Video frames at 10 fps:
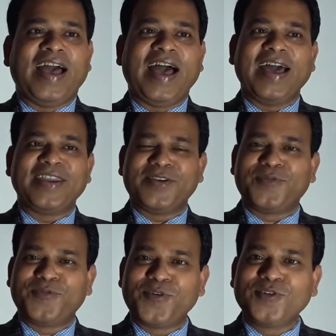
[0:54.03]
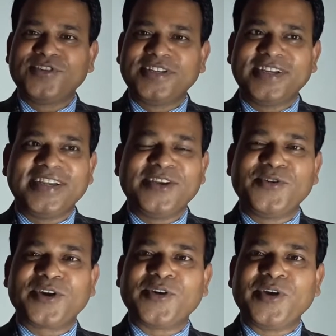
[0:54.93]
and 4G
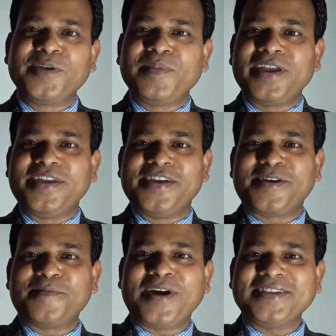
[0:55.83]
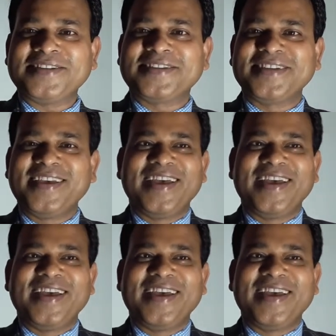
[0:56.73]
you are going by Airbus,